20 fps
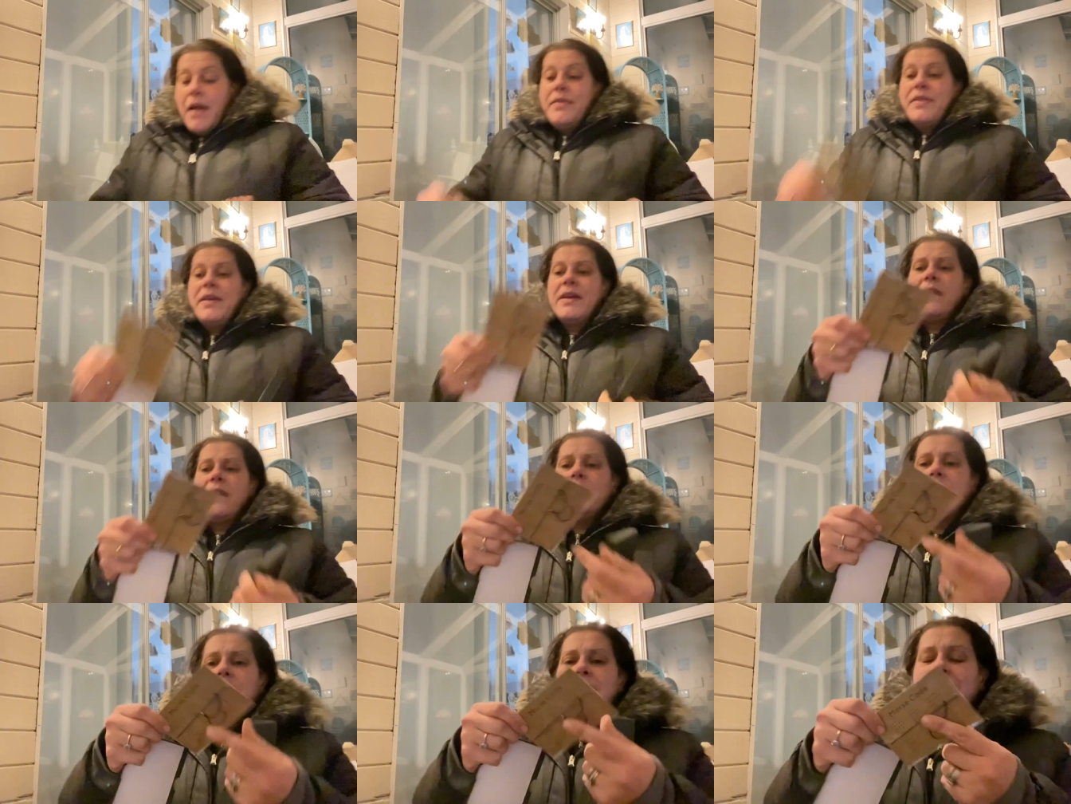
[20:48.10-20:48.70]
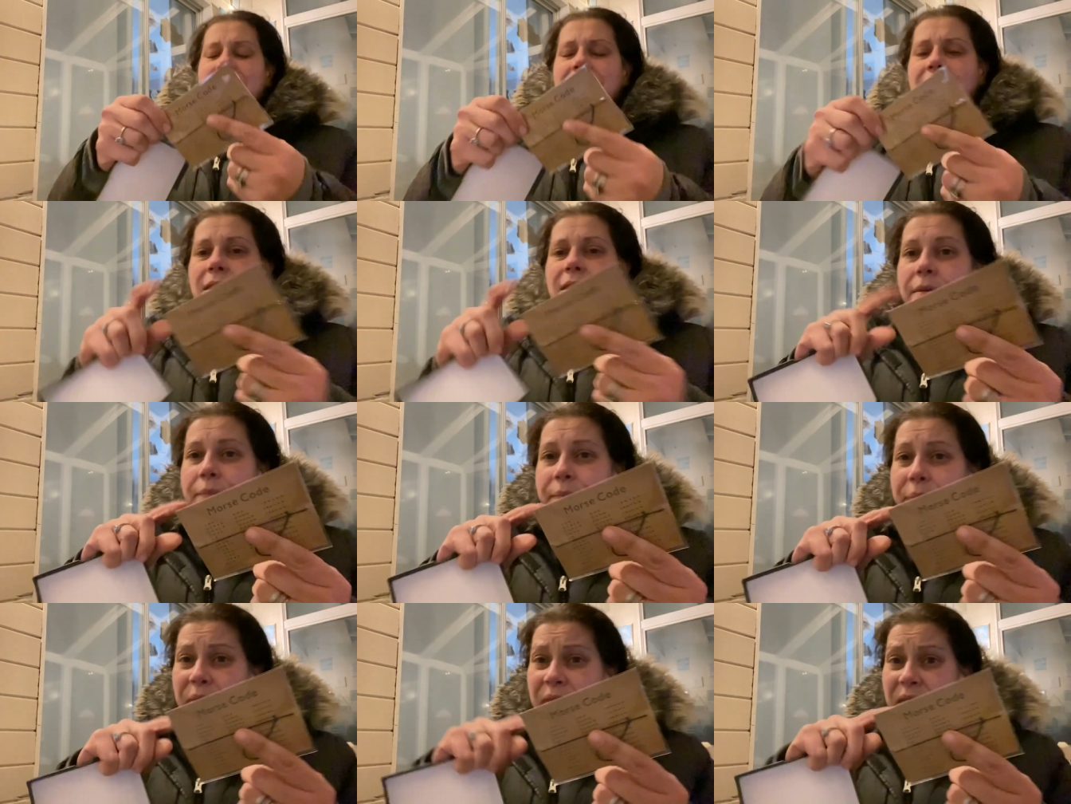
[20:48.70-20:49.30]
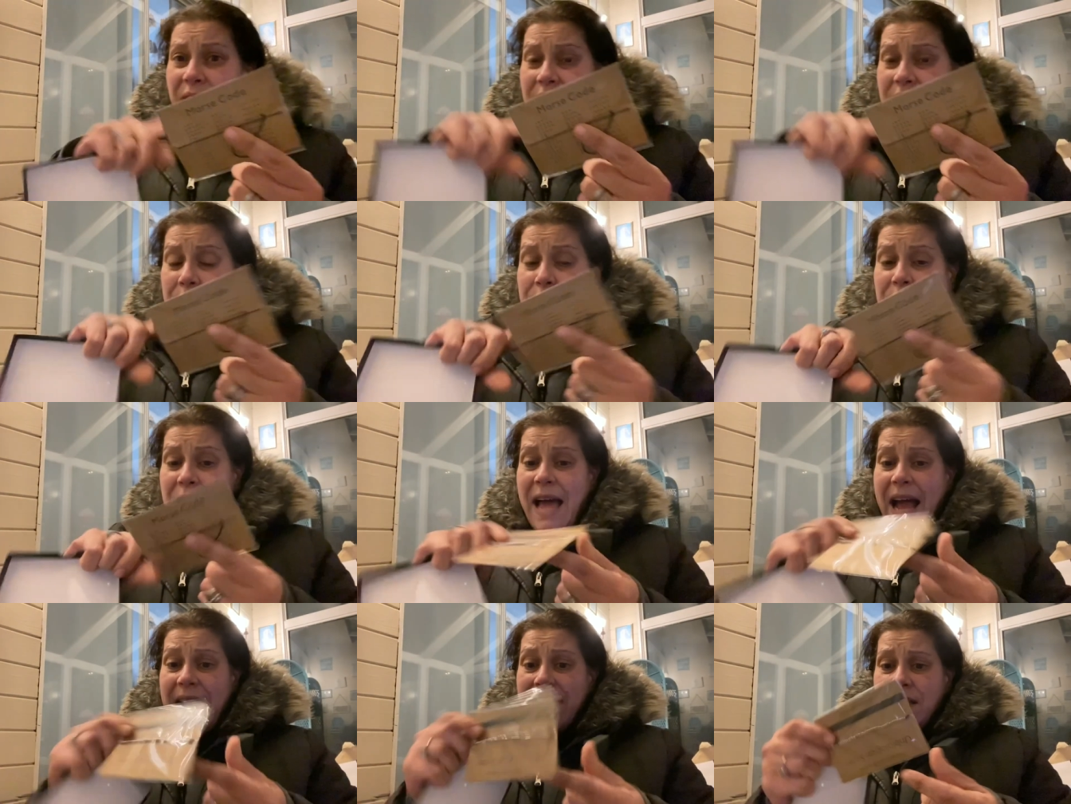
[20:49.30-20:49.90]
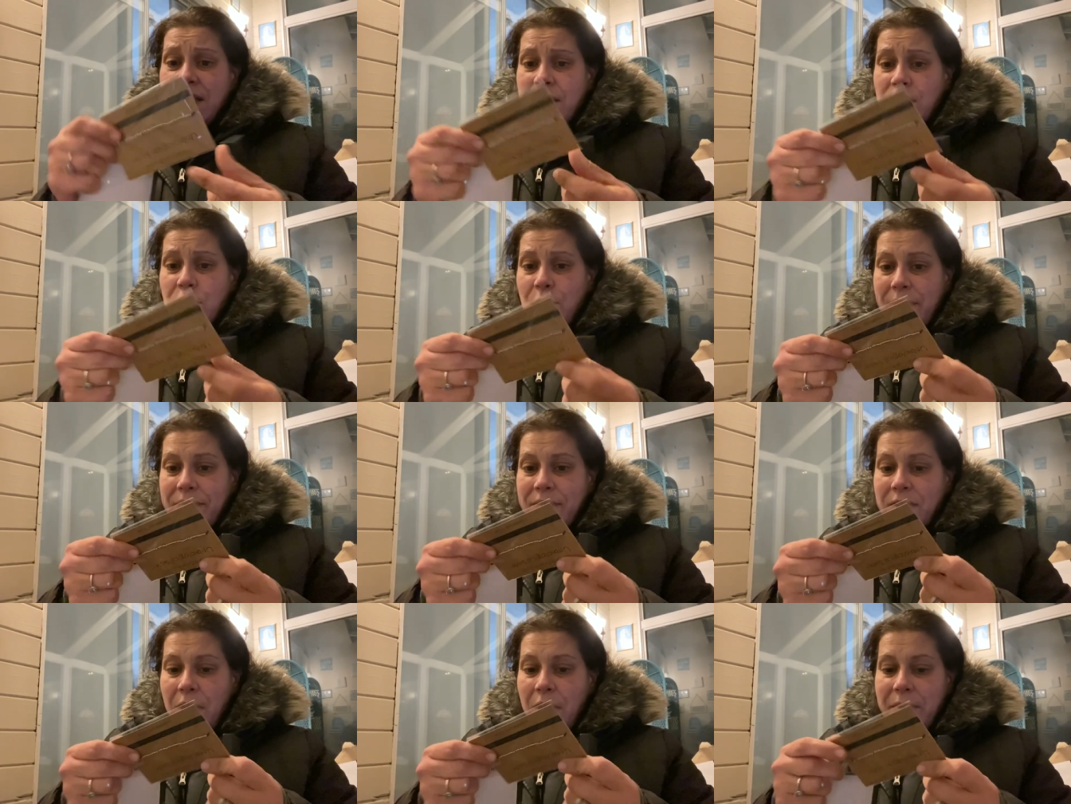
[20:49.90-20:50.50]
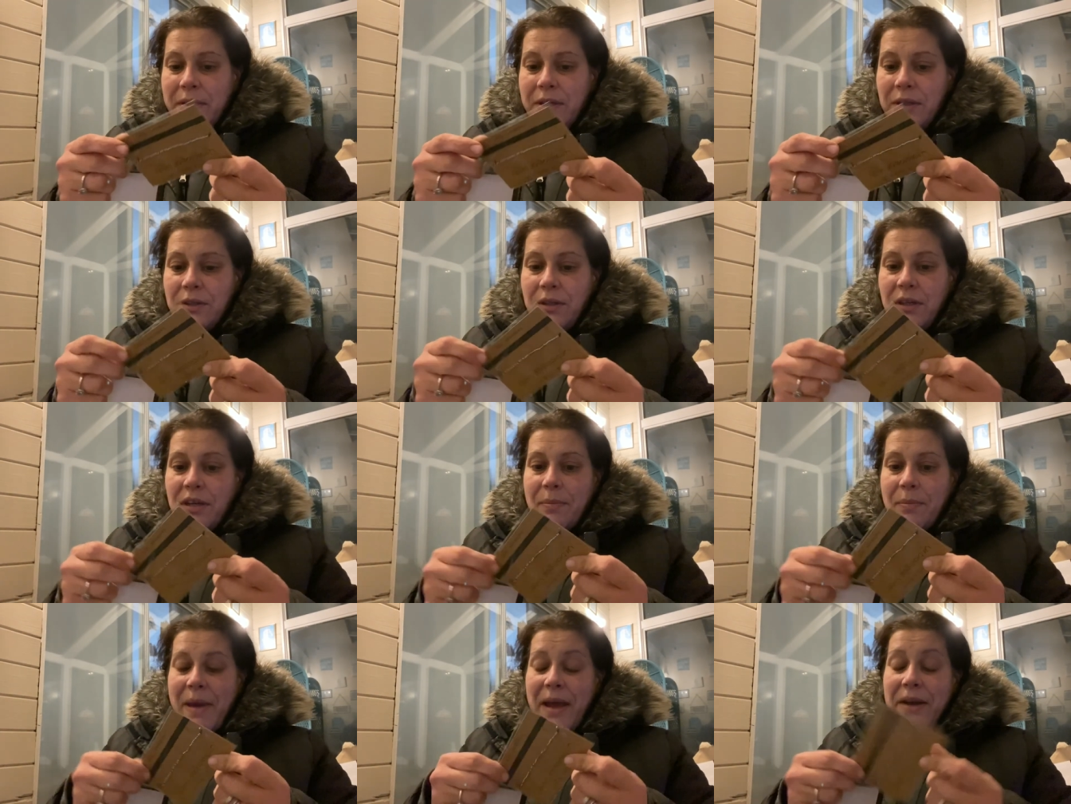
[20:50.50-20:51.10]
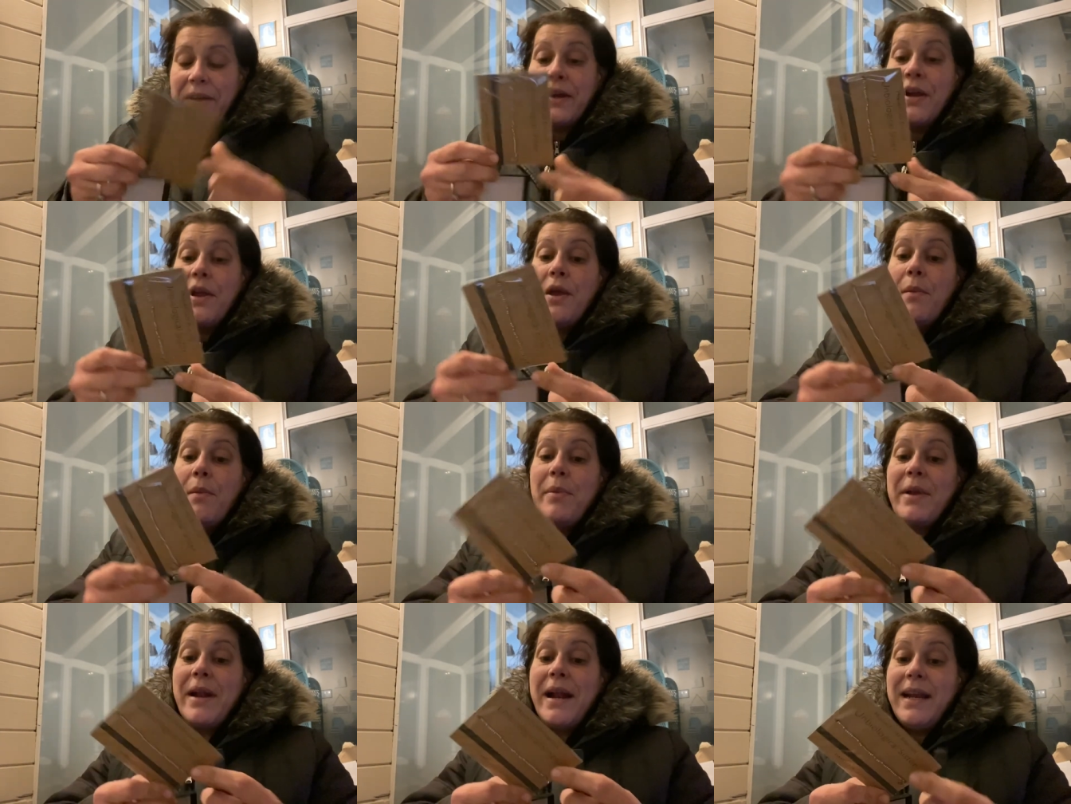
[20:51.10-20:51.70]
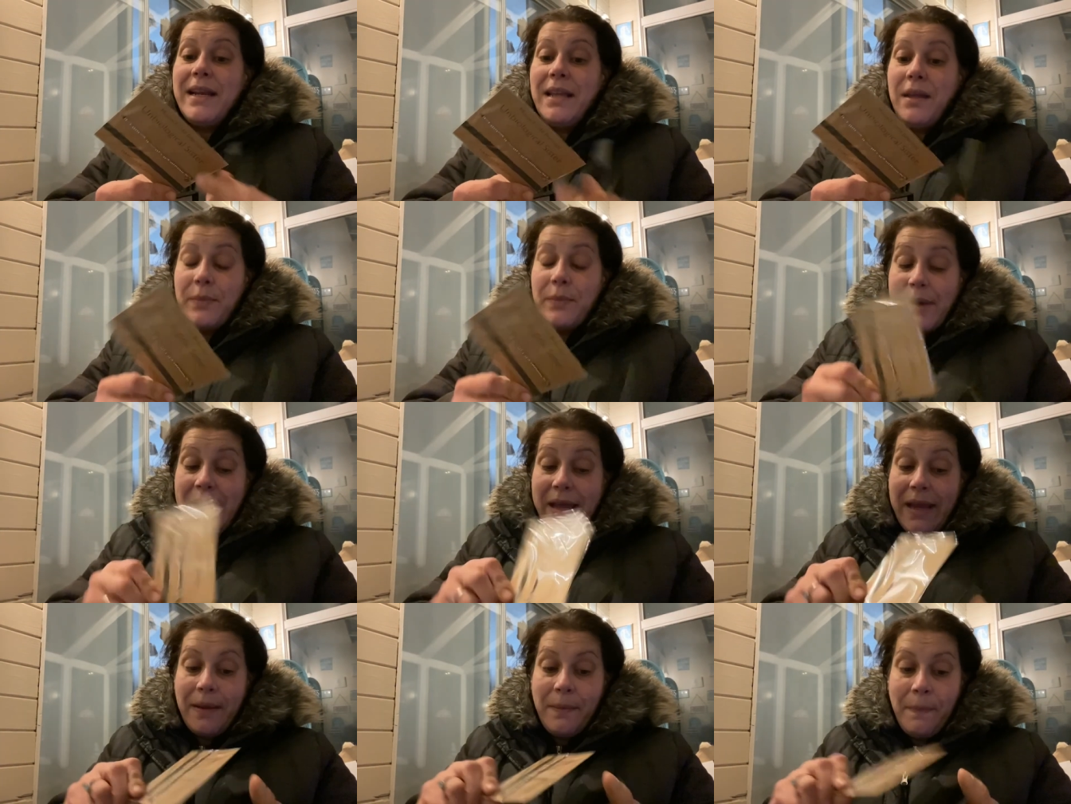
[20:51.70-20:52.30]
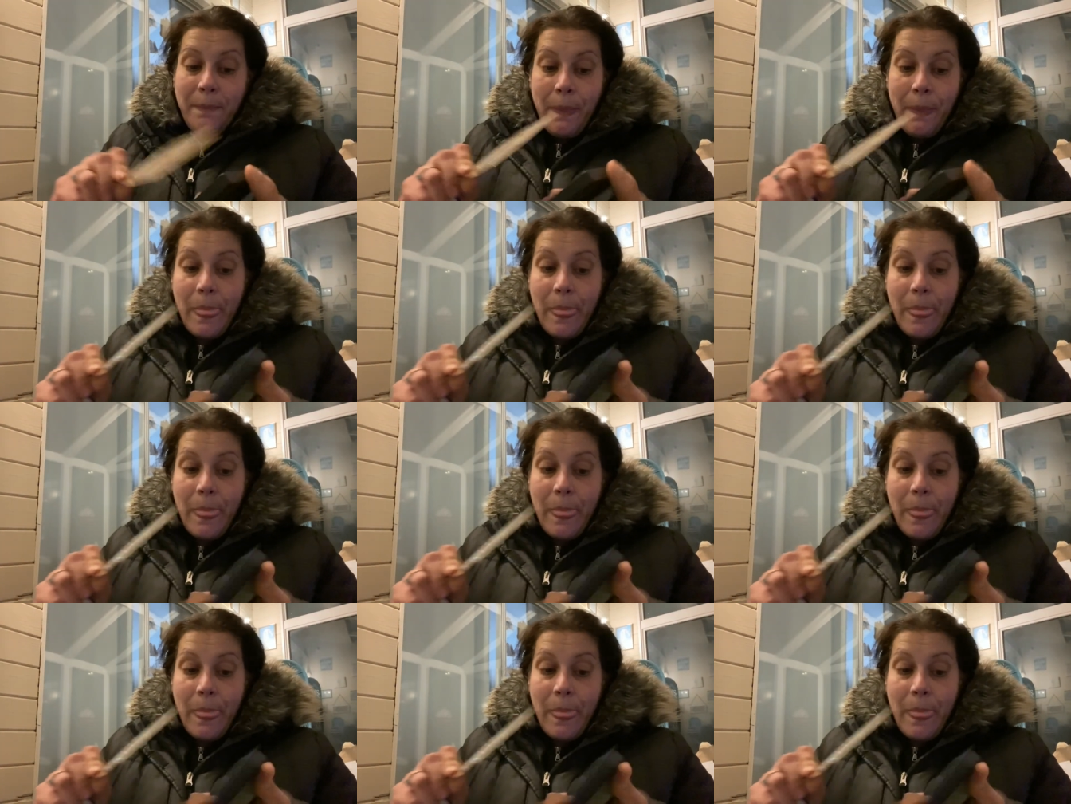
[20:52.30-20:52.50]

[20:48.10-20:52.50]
think I'll take this plastic off though, it'll look better. But anyway,